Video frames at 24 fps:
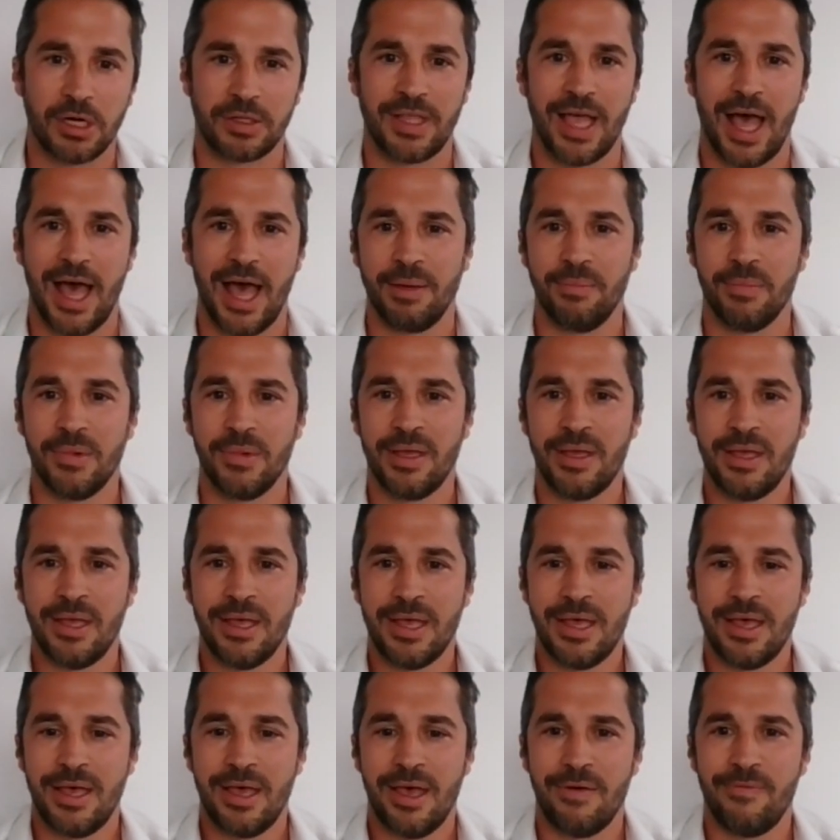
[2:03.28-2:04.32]
time.
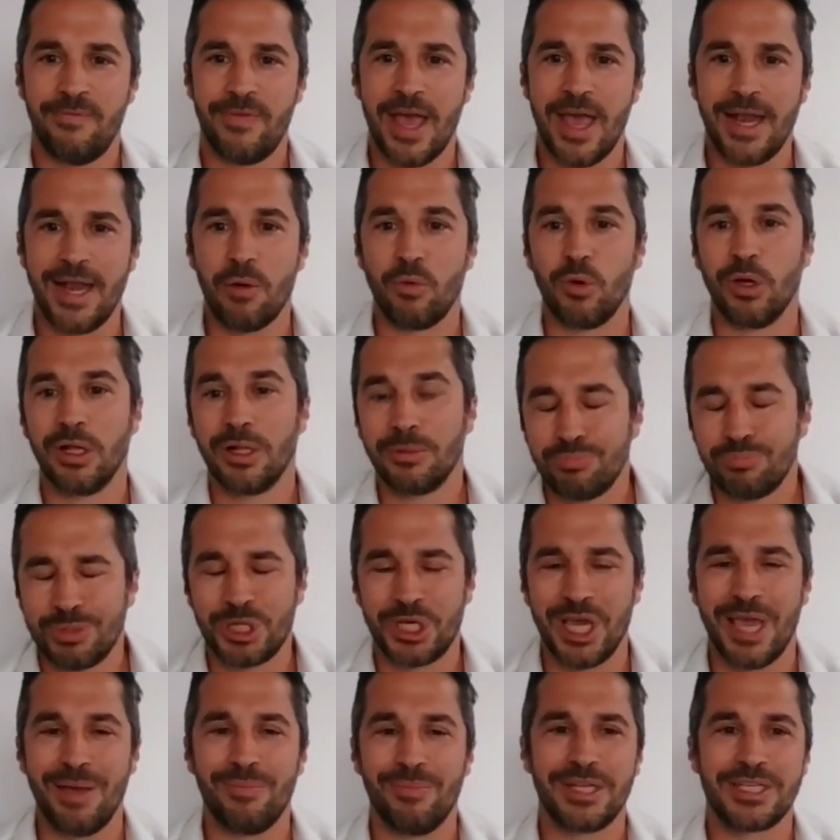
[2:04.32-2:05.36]
Then I will
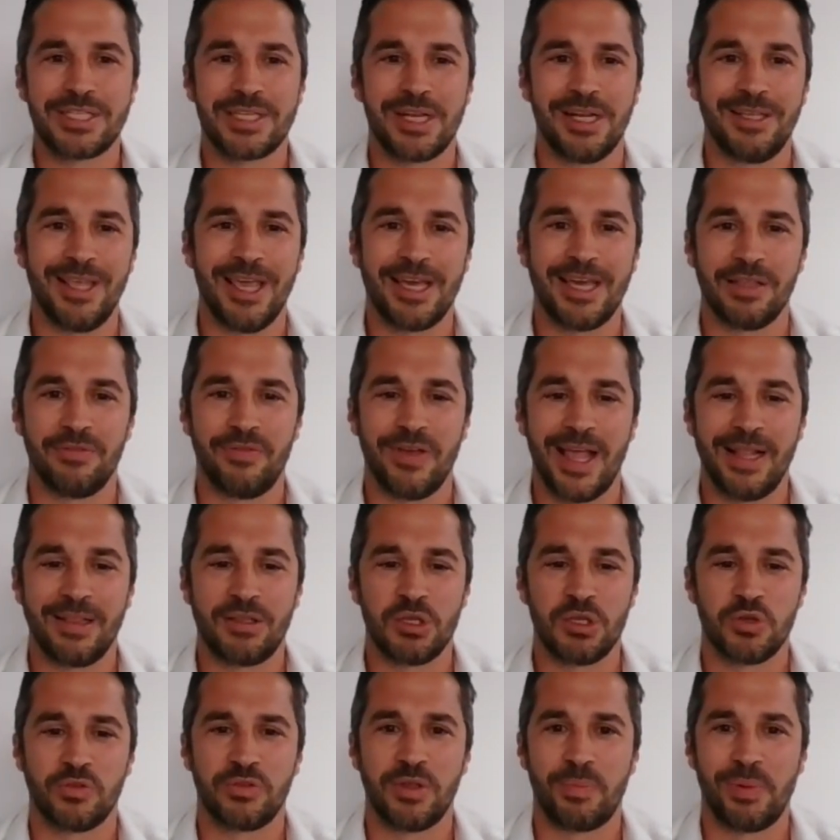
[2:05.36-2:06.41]
shamelessly take
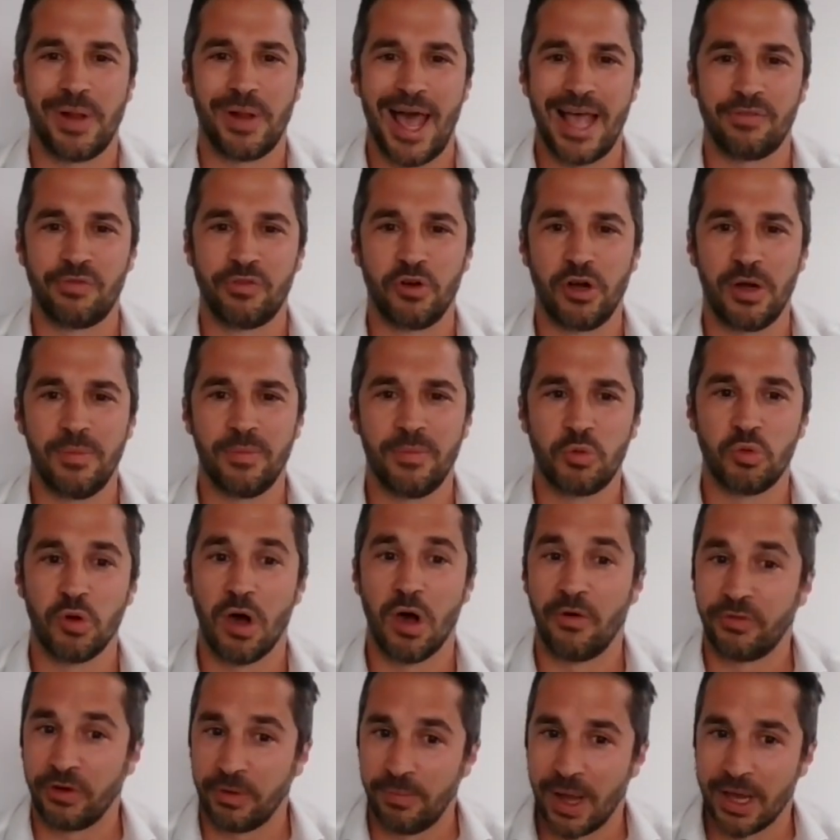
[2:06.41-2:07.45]
advantage of the platform to
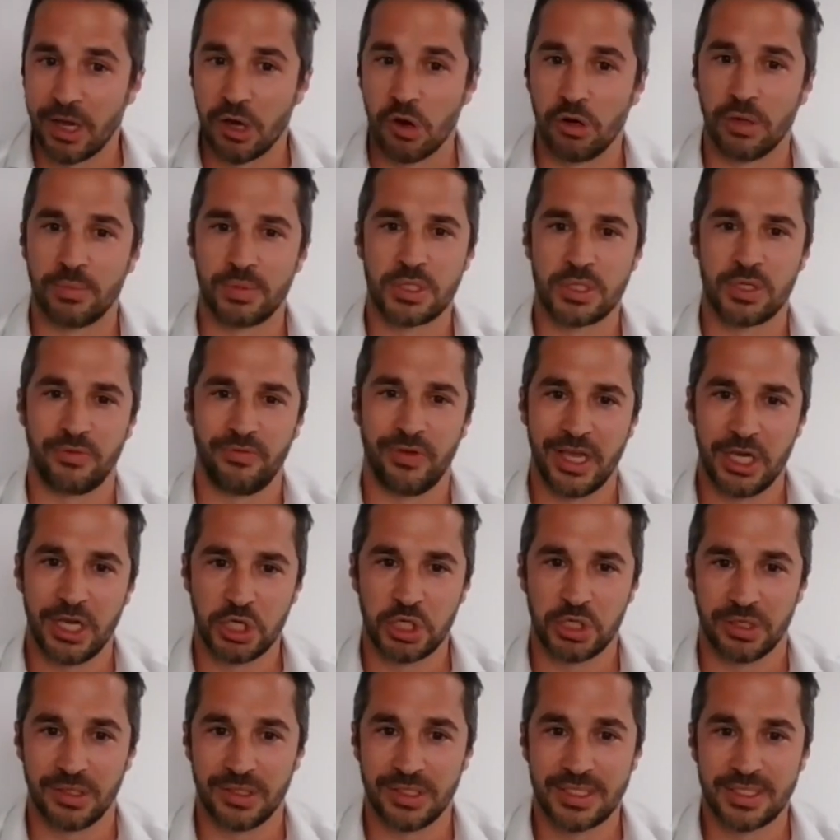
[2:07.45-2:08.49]
offer my own
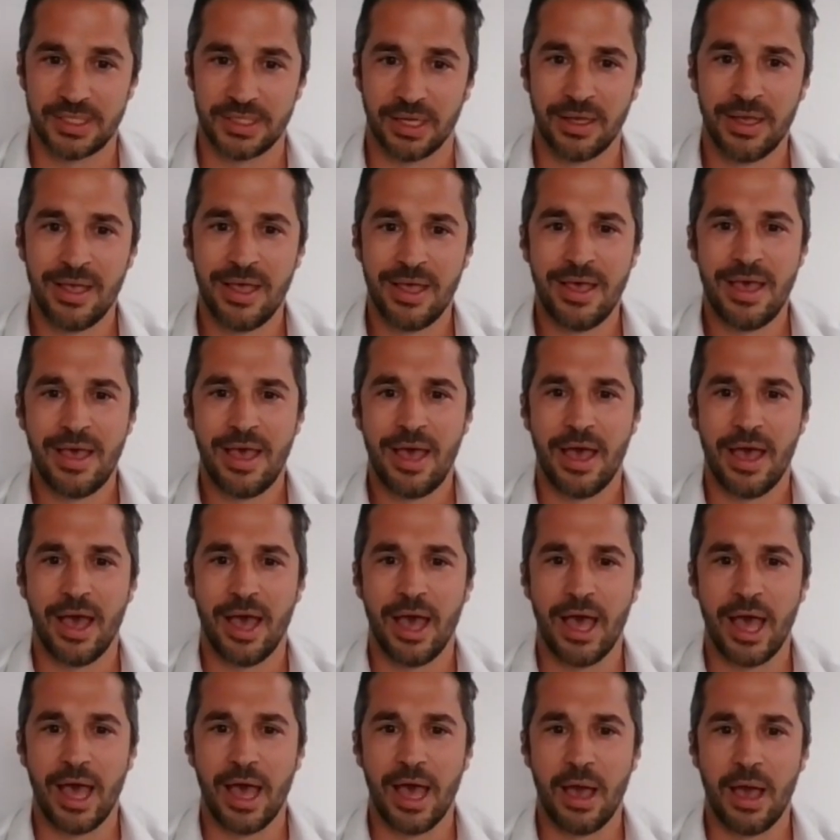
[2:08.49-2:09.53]
observations.
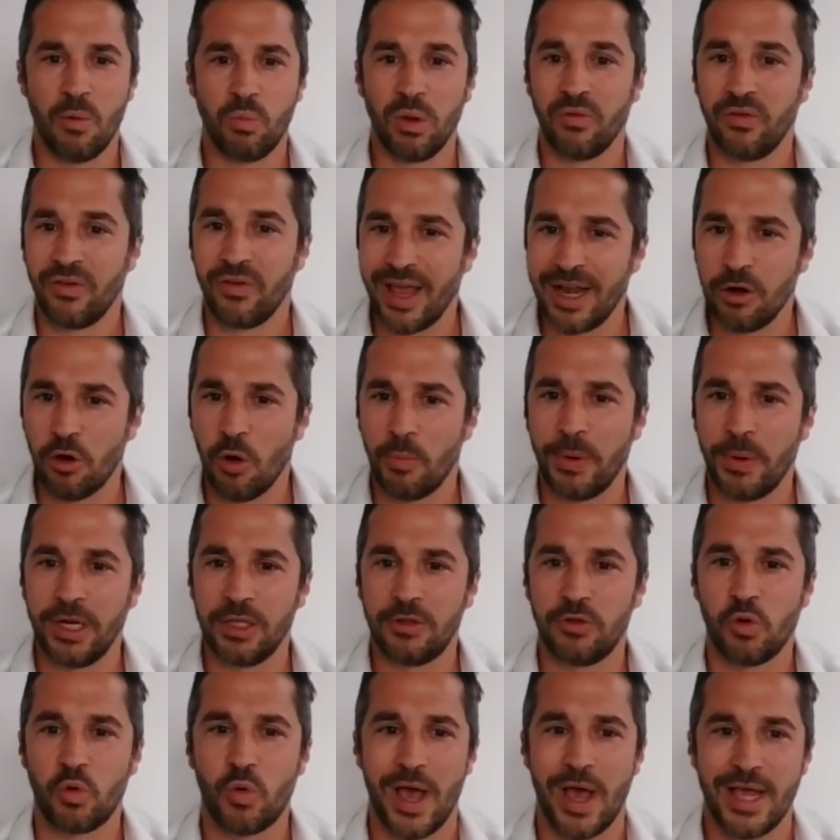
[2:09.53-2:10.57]
We will then open it
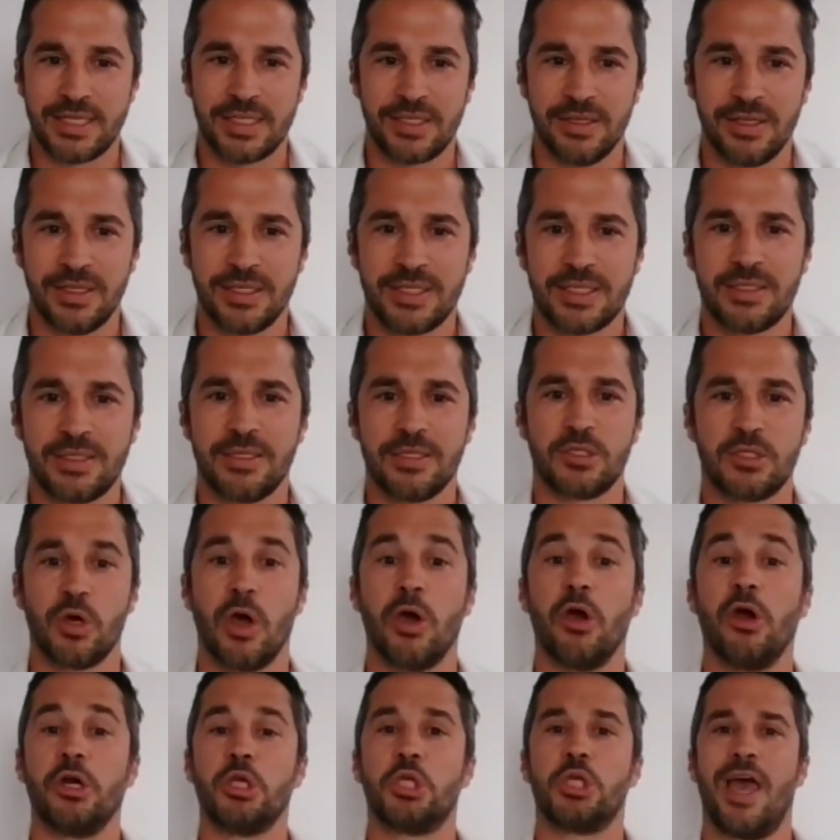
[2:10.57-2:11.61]
to questions. So
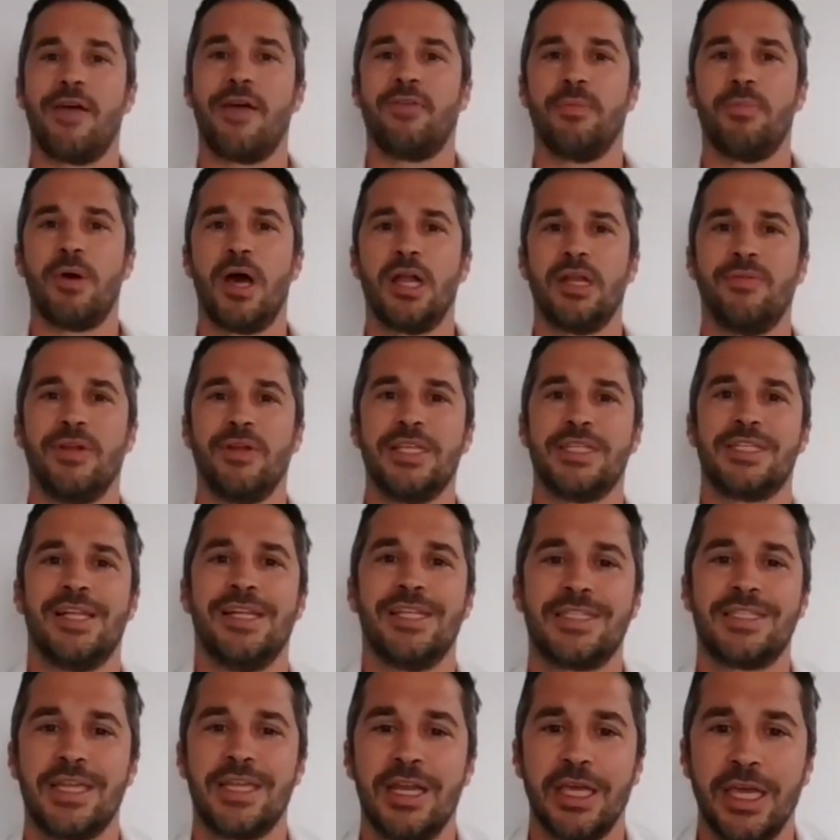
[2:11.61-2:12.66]
I urge everybody that is
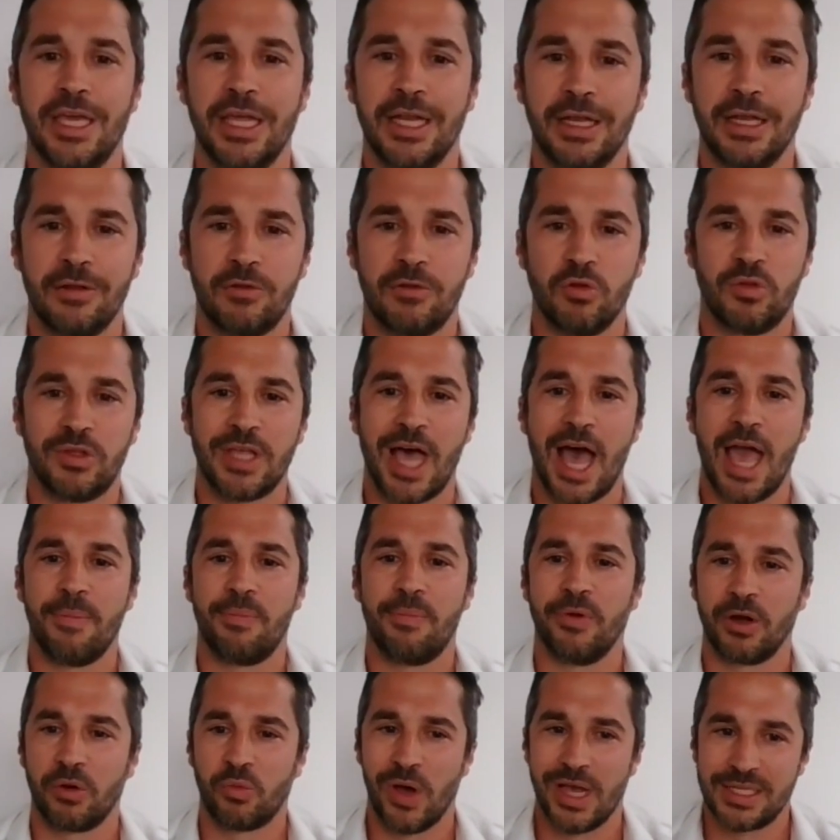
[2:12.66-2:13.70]
listening in to type
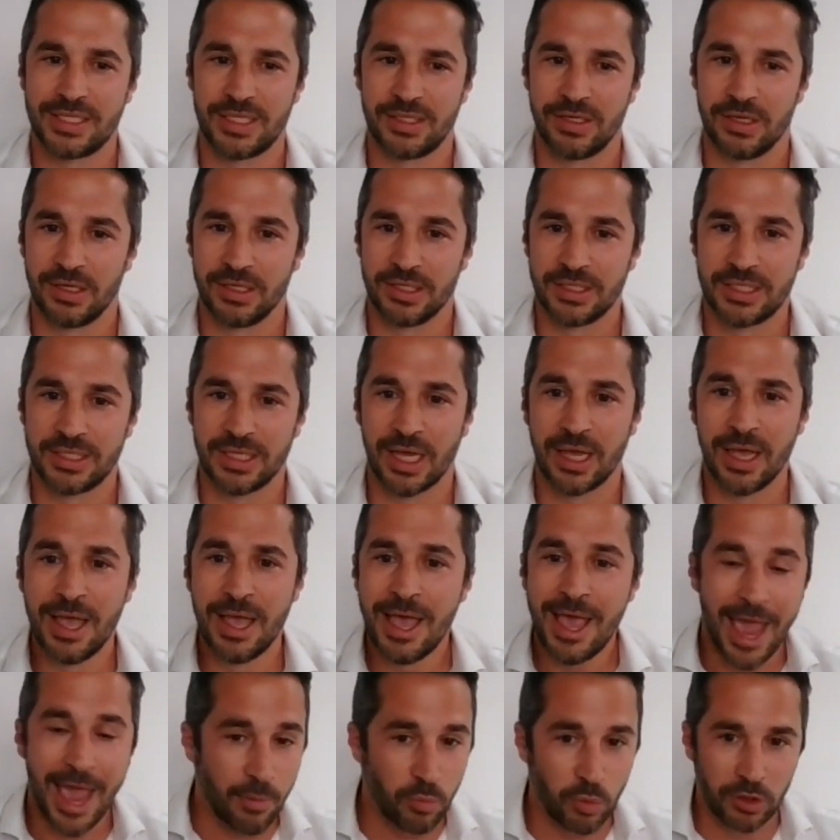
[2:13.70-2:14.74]
their questions.
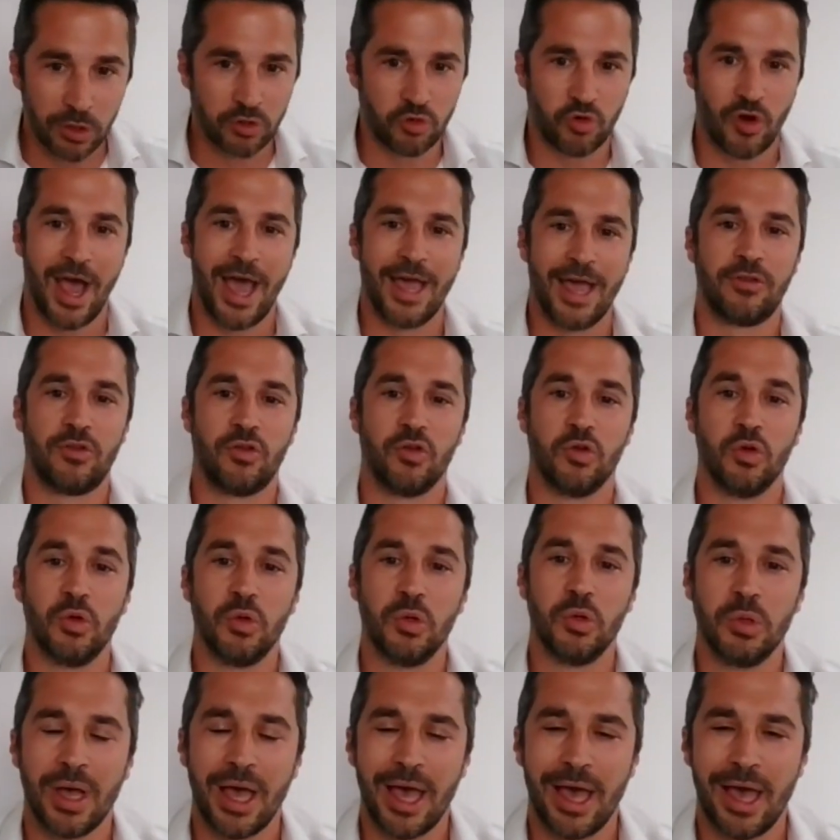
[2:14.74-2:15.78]
And we'll try
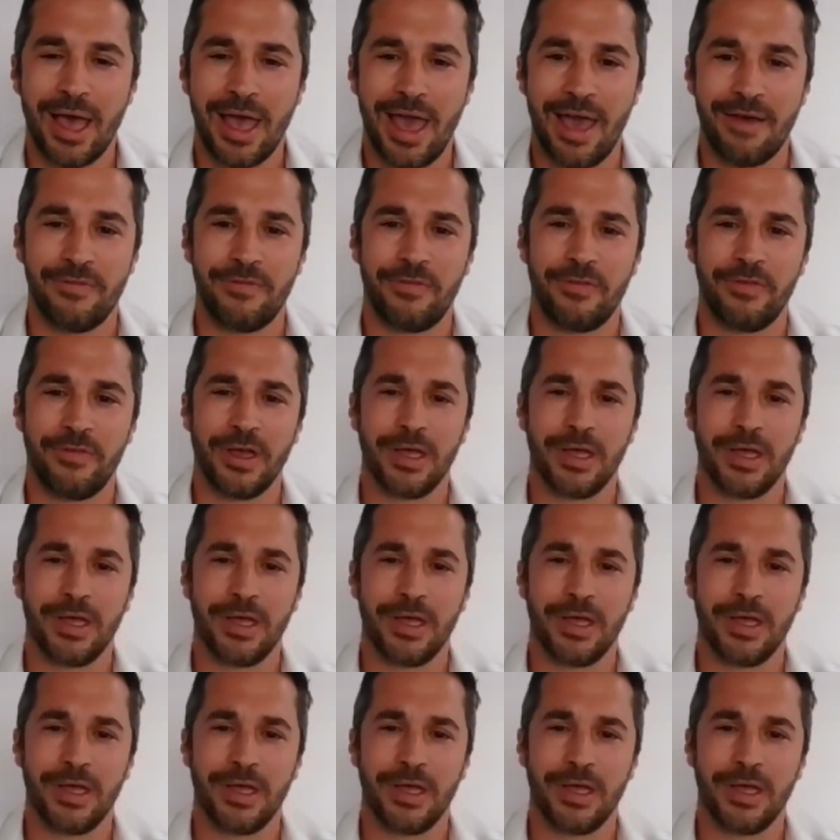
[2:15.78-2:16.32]
to have